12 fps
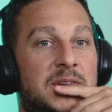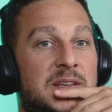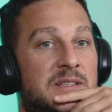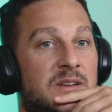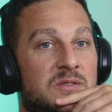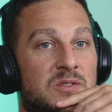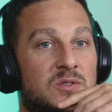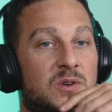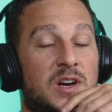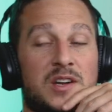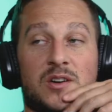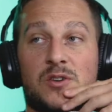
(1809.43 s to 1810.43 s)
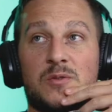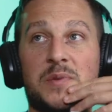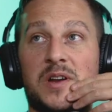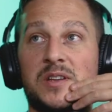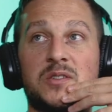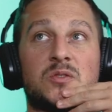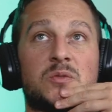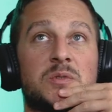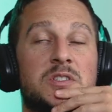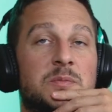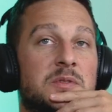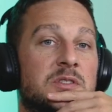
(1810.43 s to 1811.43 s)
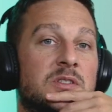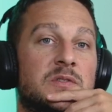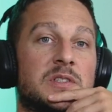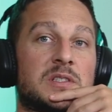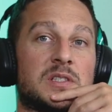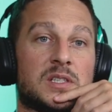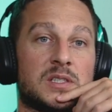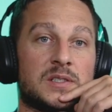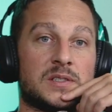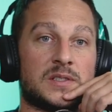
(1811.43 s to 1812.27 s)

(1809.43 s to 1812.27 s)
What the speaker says: Max loves a strawberry. I had a whole punnet of strawberries myself yesterday.